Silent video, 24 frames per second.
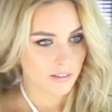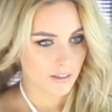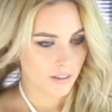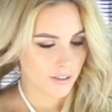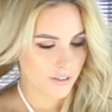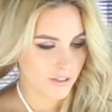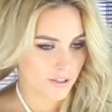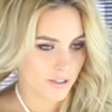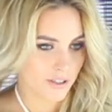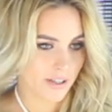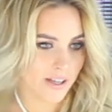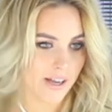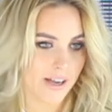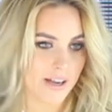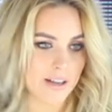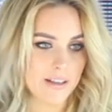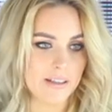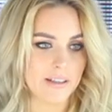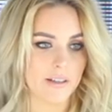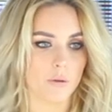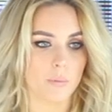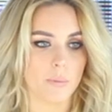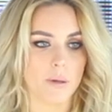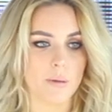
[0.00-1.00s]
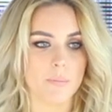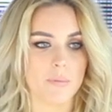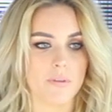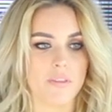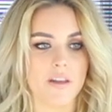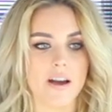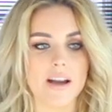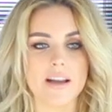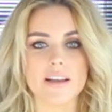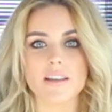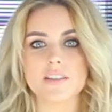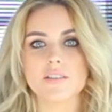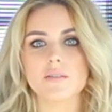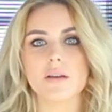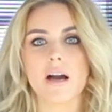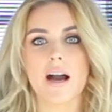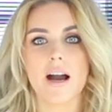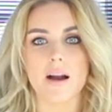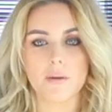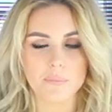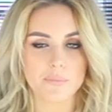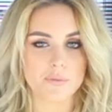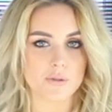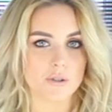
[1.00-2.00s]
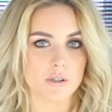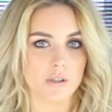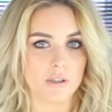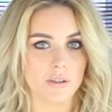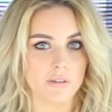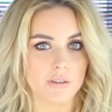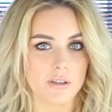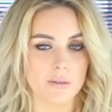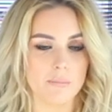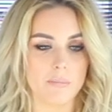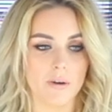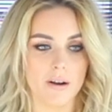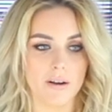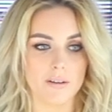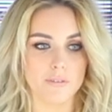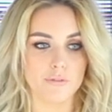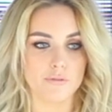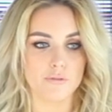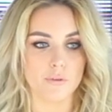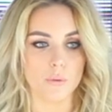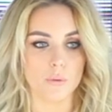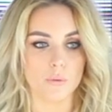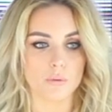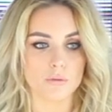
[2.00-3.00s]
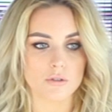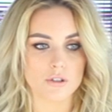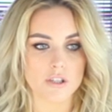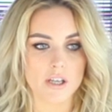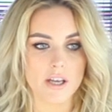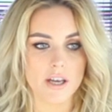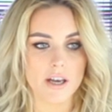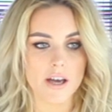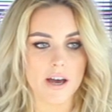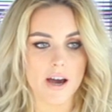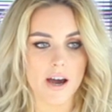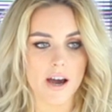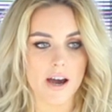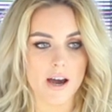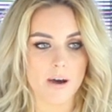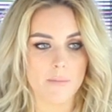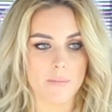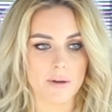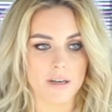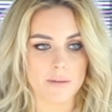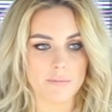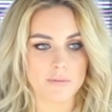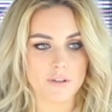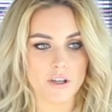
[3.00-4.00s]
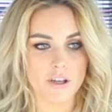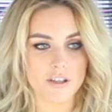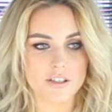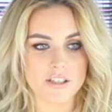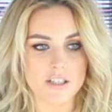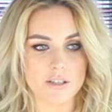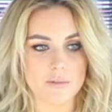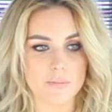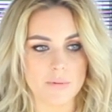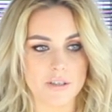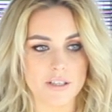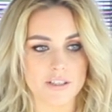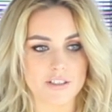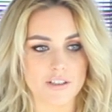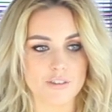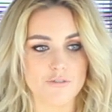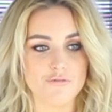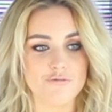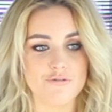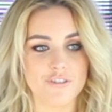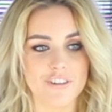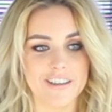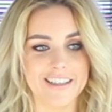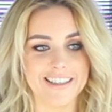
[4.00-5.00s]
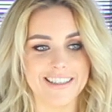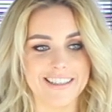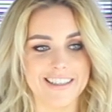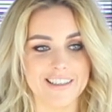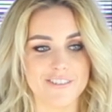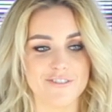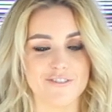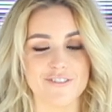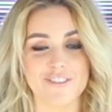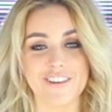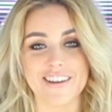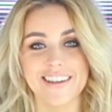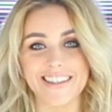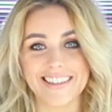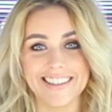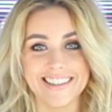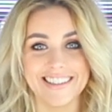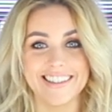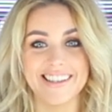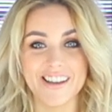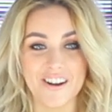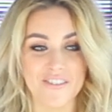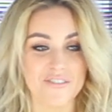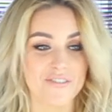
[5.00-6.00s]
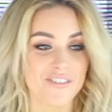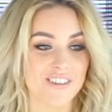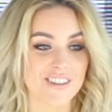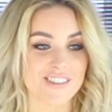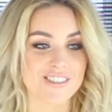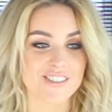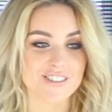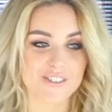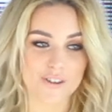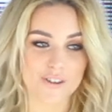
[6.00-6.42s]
under there a little bit, but that is absolutely my fault. And I'm gutted because I really love this